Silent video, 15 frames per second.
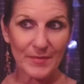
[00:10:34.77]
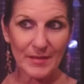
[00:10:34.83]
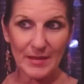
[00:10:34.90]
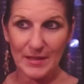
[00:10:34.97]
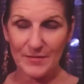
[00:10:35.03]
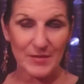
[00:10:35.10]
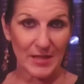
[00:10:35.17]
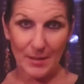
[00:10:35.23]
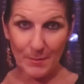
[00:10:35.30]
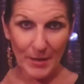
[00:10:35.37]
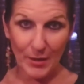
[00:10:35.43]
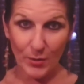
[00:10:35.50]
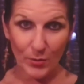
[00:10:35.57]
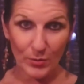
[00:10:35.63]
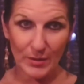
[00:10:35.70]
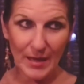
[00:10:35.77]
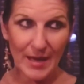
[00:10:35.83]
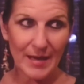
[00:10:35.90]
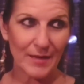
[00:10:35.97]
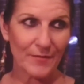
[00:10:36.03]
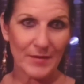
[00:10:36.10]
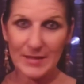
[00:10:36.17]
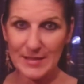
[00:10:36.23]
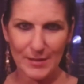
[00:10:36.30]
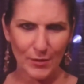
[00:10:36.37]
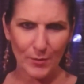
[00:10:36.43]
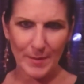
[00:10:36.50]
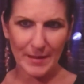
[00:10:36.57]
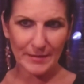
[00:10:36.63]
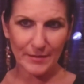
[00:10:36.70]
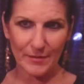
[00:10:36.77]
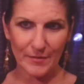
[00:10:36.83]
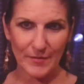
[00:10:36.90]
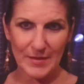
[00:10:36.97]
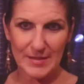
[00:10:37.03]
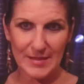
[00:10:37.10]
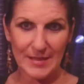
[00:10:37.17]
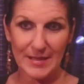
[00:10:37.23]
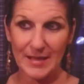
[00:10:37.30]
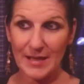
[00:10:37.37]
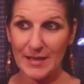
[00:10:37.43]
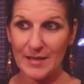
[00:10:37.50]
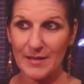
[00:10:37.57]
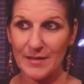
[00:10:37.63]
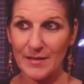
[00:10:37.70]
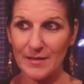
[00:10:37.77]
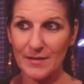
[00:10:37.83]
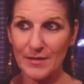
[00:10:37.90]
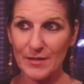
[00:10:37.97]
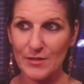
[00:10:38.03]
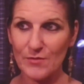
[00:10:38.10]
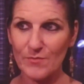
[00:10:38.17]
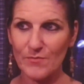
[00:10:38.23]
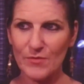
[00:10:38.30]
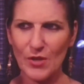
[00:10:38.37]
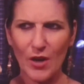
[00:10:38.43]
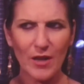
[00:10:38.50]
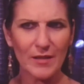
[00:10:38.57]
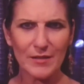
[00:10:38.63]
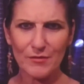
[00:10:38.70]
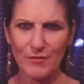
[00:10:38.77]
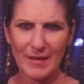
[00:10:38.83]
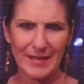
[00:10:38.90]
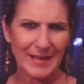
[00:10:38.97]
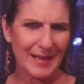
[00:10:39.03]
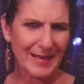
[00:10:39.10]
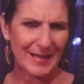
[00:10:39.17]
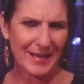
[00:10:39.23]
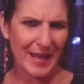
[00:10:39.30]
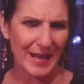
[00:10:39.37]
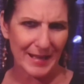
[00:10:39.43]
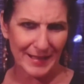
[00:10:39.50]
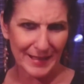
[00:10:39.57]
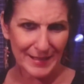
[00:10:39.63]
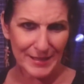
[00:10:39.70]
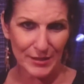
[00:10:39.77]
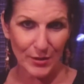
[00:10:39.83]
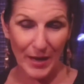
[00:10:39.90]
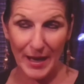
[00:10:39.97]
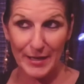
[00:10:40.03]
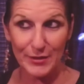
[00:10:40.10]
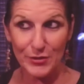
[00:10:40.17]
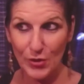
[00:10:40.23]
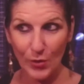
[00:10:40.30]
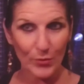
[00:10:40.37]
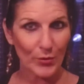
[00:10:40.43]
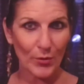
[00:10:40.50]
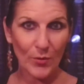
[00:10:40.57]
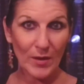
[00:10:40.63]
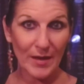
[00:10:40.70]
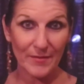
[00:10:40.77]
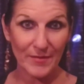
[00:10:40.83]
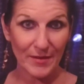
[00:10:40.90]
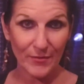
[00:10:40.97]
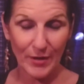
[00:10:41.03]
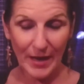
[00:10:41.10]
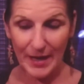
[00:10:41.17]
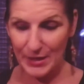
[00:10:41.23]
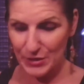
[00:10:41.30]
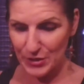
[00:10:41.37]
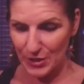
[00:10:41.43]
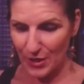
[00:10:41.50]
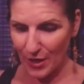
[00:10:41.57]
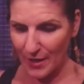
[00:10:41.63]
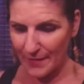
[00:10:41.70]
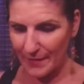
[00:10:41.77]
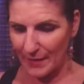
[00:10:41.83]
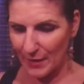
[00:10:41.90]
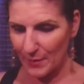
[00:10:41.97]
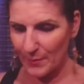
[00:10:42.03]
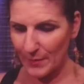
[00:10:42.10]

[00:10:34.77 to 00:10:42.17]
lived there my whole life, and I still go back there and visit, and the doll is right in Connecticut, so I don't know why I've never actually gone there.